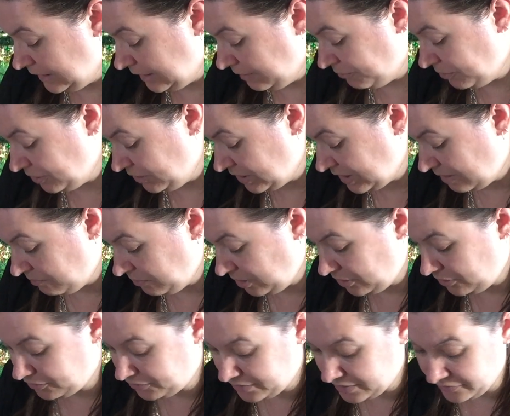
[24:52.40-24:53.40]
that won't take me
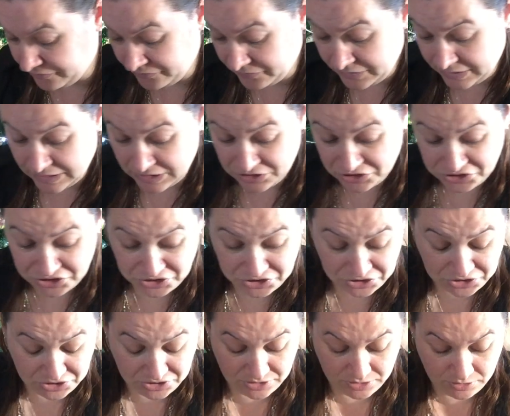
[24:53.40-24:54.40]
long to
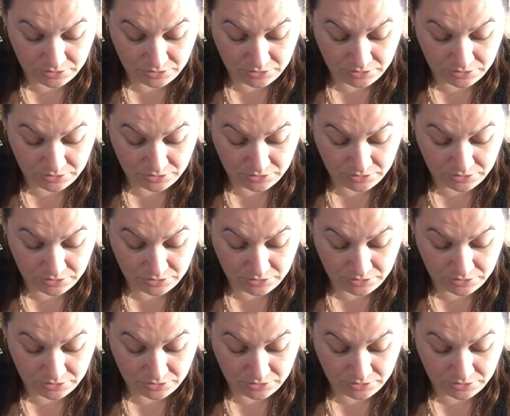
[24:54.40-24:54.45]
finish.